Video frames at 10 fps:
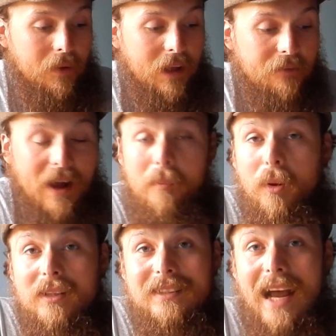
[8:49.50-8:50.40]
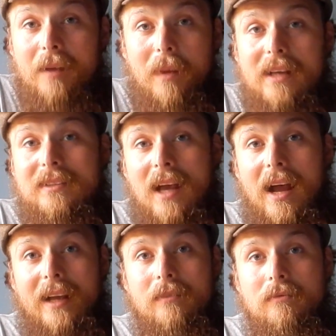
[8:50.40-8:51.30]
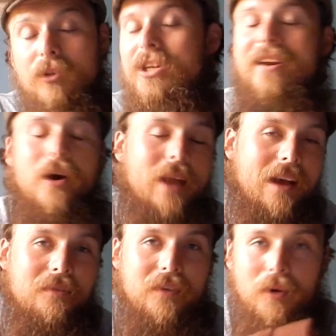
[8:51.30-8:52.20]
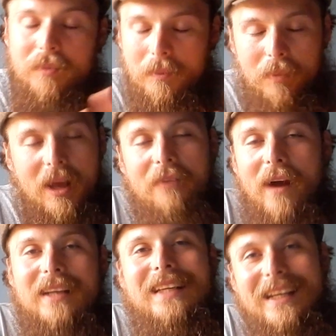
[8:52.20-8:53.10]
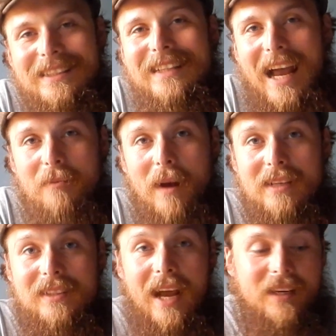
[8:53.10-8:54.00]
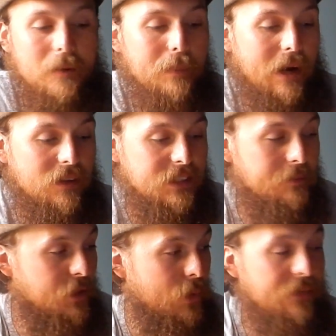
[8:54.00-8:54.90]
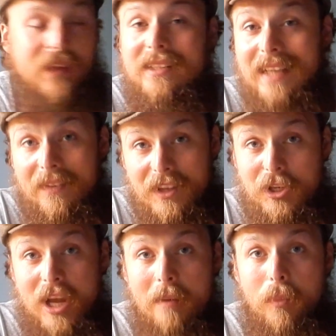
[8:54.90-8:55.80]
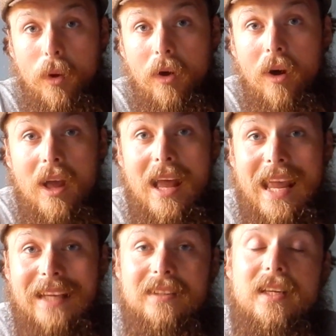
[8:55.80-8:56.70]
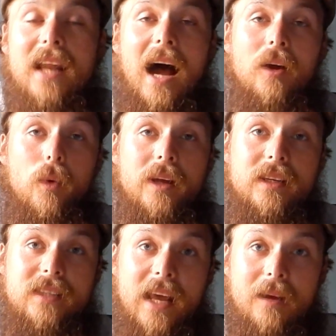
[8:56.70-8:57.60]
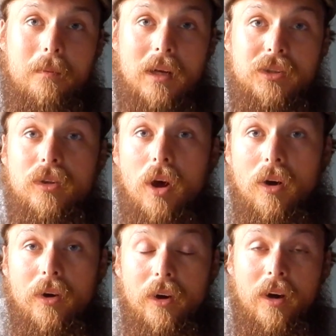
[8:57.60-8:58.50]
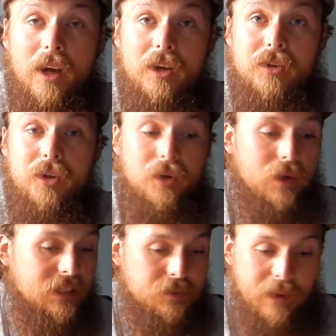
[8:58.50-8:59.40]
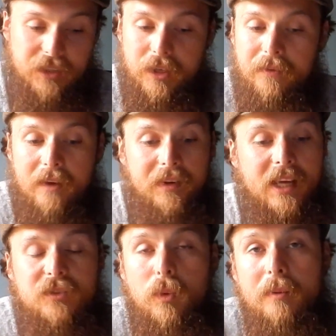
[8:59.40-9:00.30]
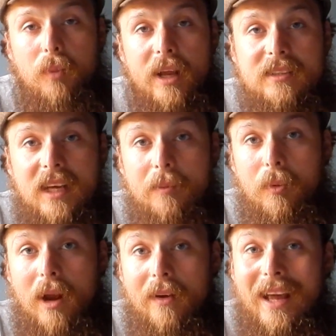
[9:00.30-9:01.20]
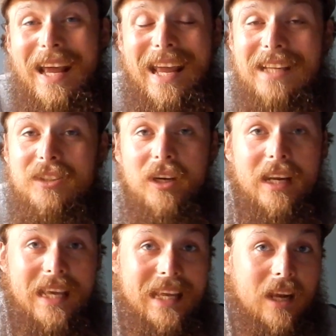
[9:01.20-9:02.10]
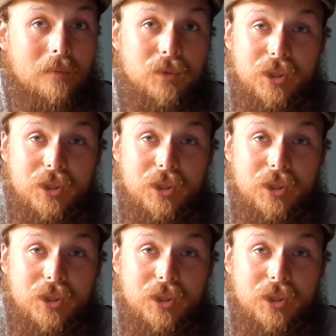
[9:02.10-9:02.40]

If I put a side-by-side, which I don't have filmed, but if I did a side-by-side comparison between this and the Jetboil, it's not going to take much longer to, especially if you have a nice windbreak set up around it, it's going to heat up